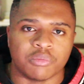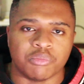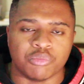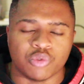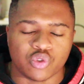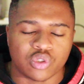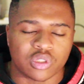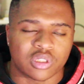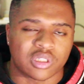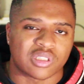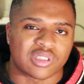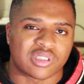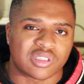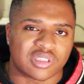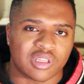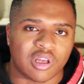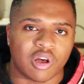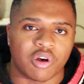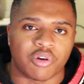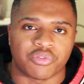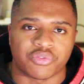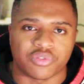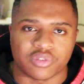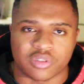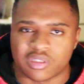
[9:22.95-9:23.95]
the music
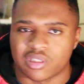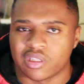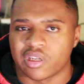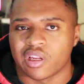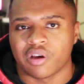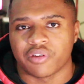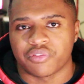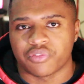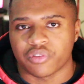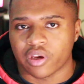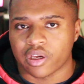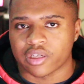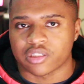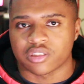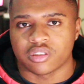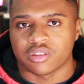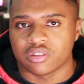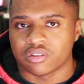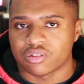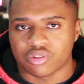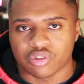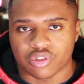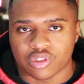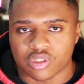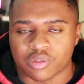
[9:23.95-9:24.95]
itself is enough
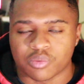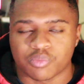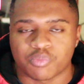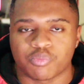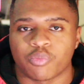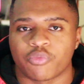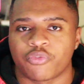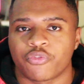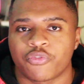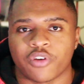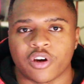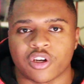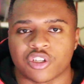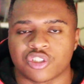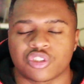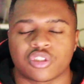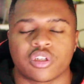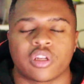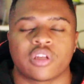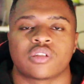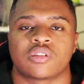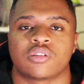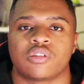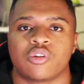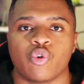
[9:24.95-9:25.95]
actually to just
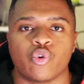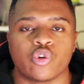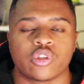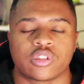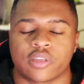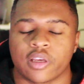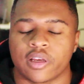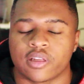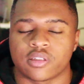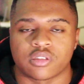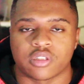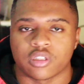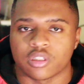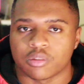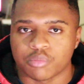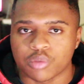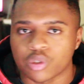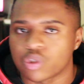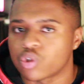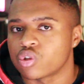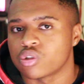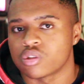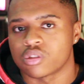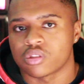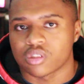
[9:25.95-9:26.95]
function as noise
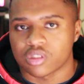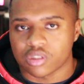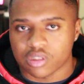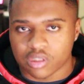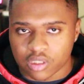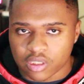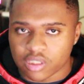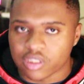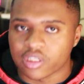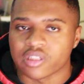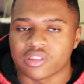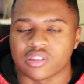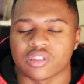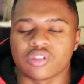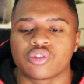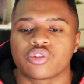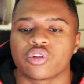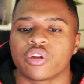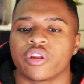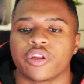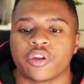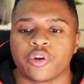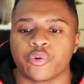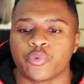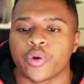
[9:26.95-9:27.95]
cancelling because it gets
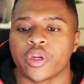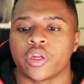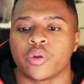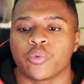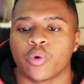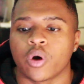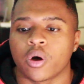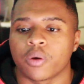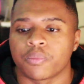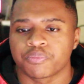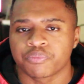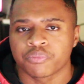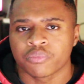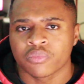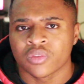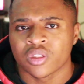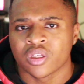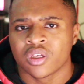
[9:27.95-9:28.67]
insulated really well.